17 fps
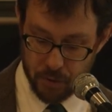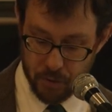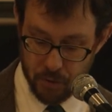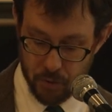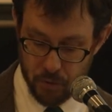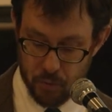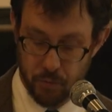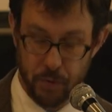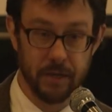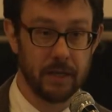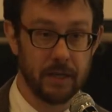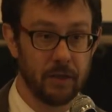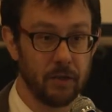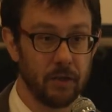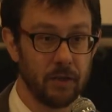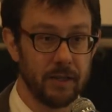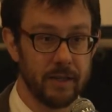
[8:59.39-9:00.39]
to
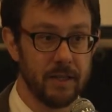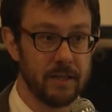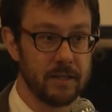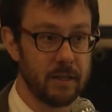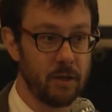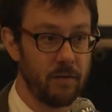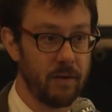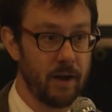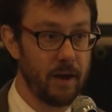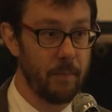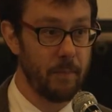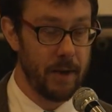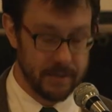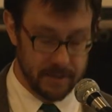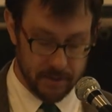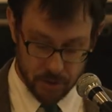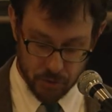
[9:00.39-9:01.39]
particularly the Slovak
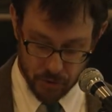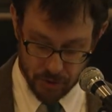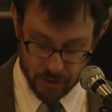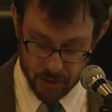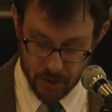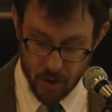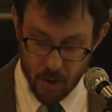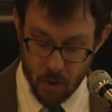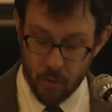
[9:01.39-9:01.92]
peasantry